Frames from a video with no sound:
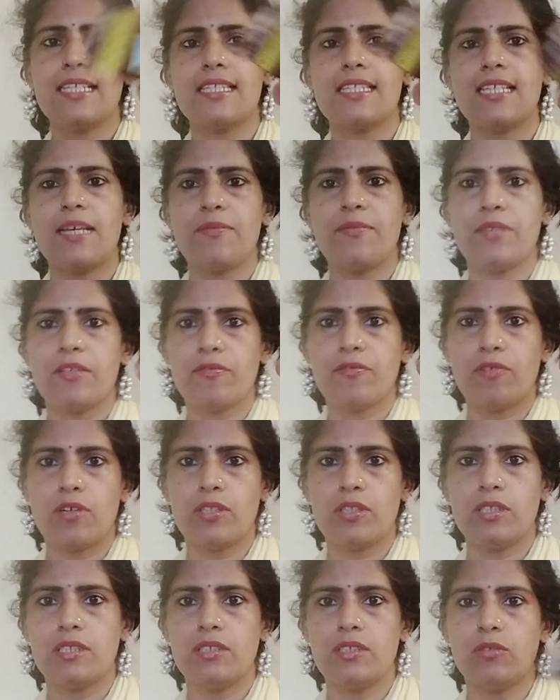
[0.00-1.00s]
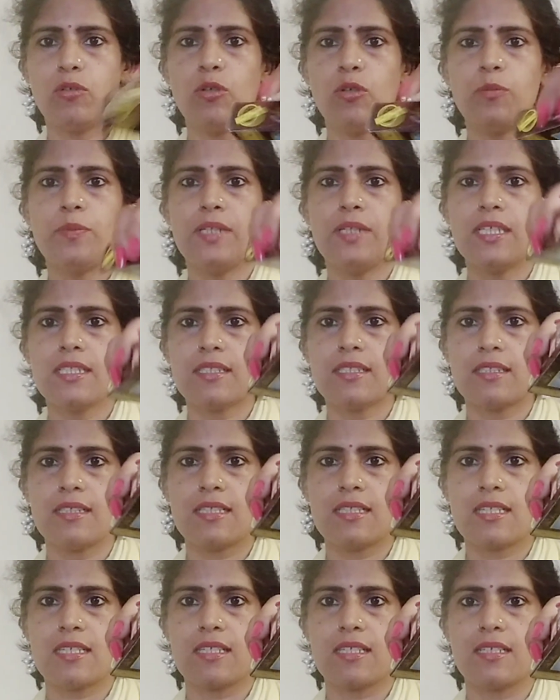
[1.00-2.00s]
The same thing for the openings,
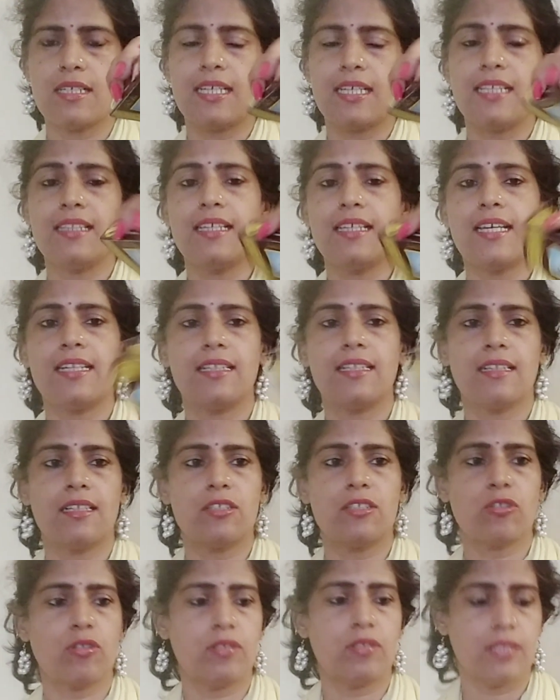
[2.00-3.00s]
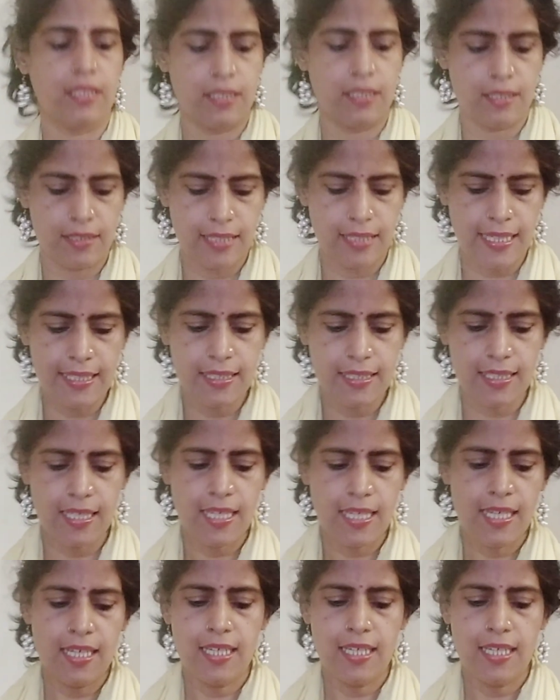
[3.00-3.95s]
it's Hindi and English on either sides.